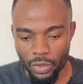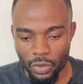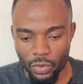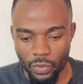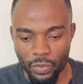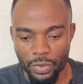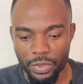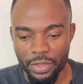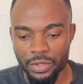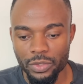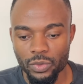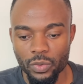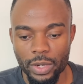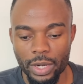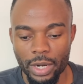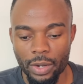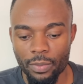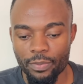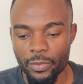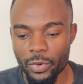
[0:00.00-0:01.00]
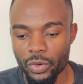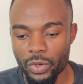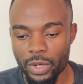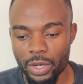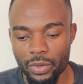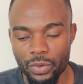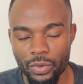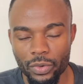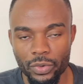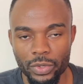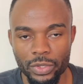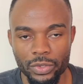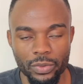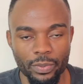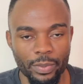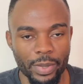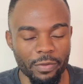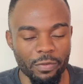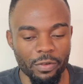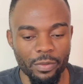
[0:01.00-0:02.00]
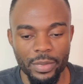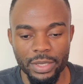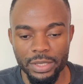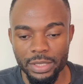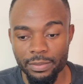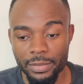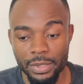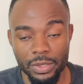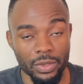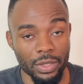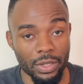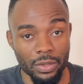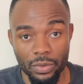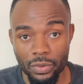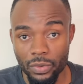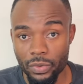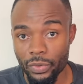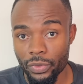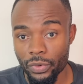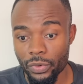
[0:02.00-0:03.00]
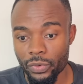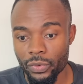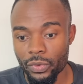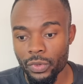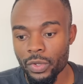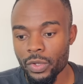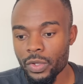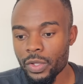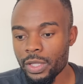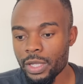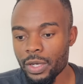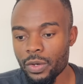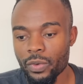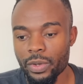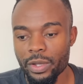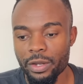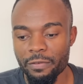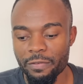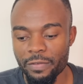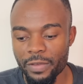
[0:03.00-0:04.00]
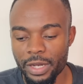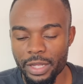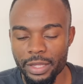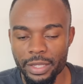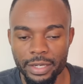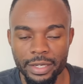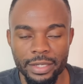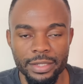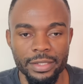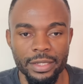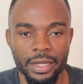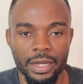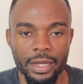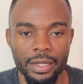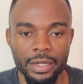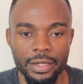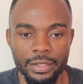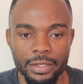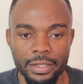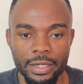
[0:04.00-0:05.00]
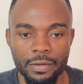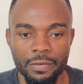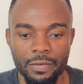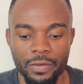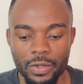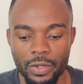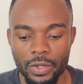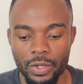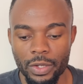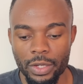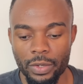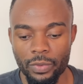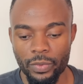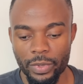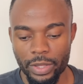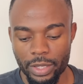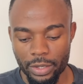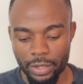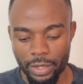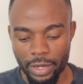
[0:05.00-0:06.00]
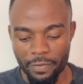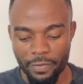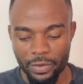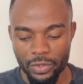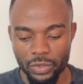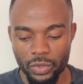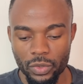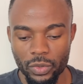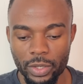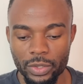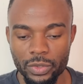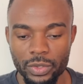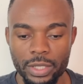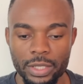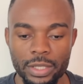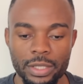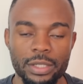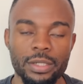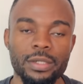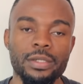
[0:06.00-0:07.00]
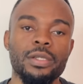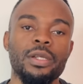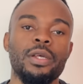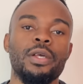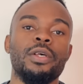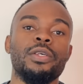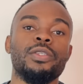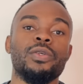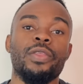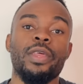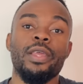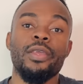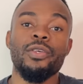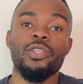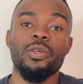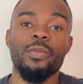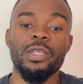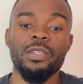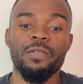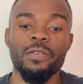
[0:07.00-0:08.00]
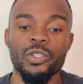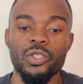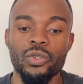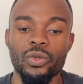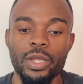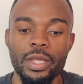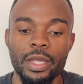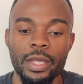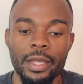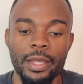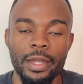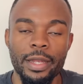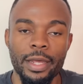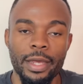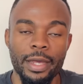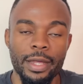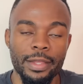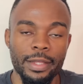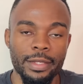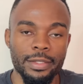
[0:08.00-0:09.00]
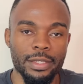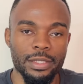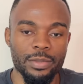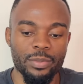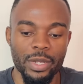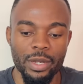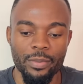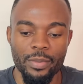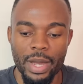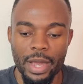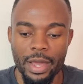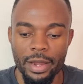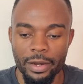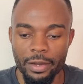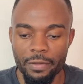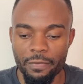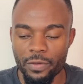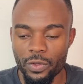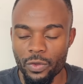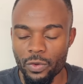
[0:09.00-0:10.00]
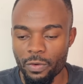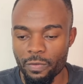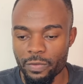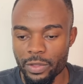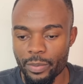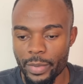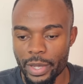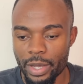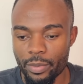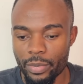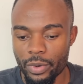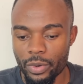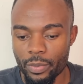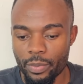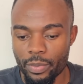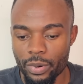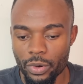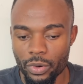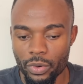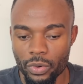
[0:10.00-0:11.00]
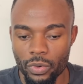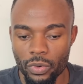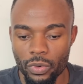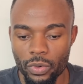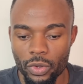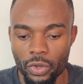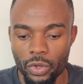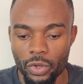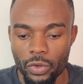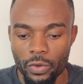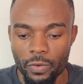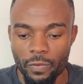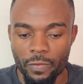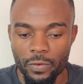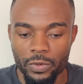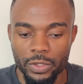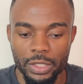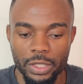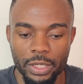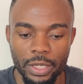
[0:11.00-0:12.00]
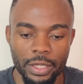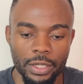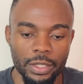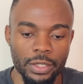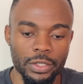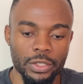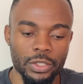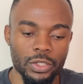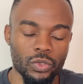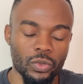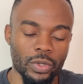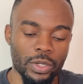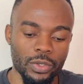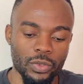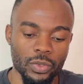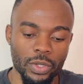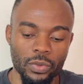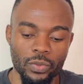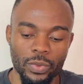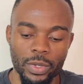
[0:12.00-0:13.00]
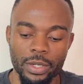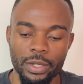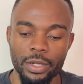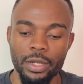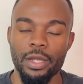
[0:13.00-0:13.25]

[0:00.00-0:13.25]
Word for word: with this one i'm not gonna go into performance i'm just gonna go through the look and feel and the design and stuff without having to go into the details so thank you so much for tuning in and this has been my review of the macbook pro 14 inch 2021